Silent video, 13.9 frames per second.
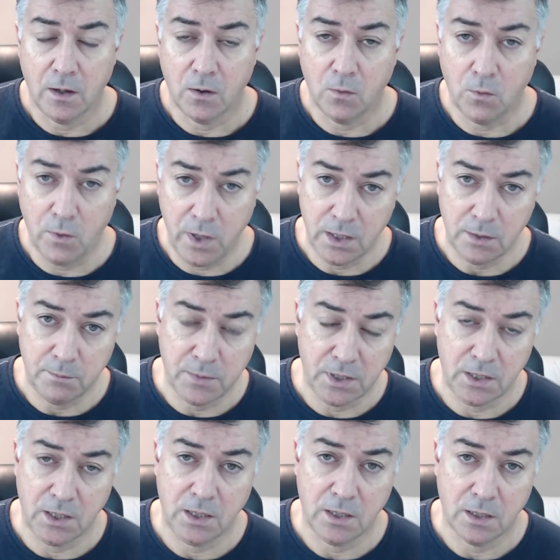will
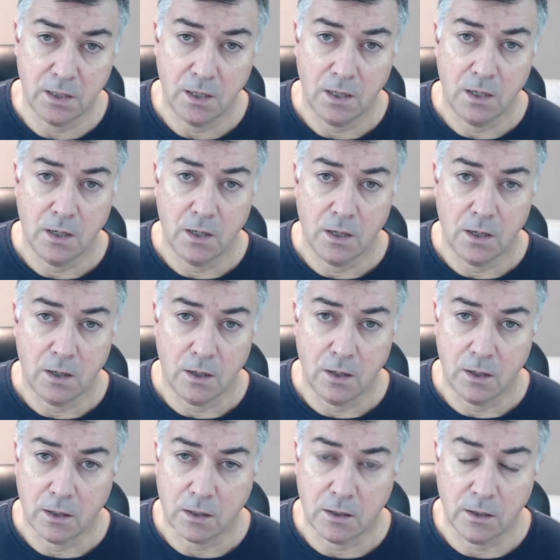be
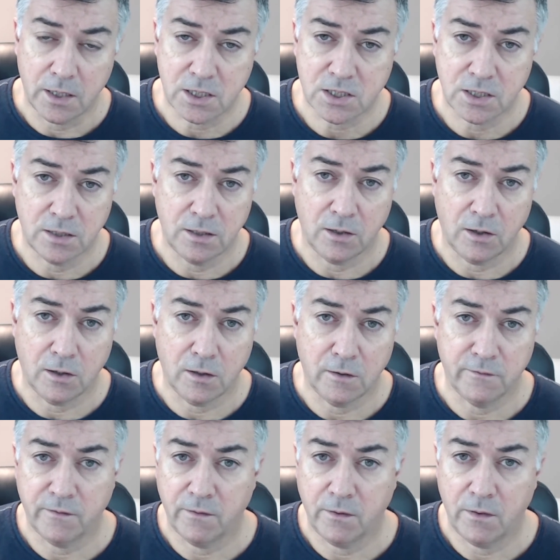a collection
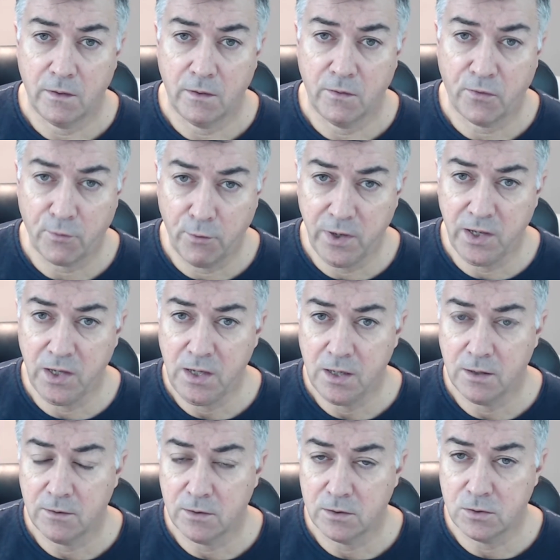of 3
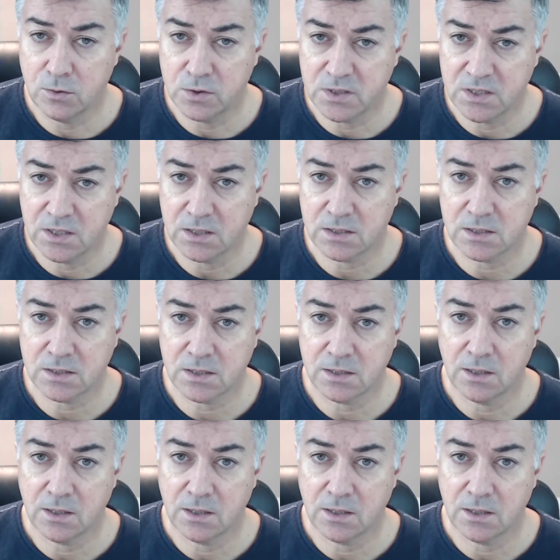to 6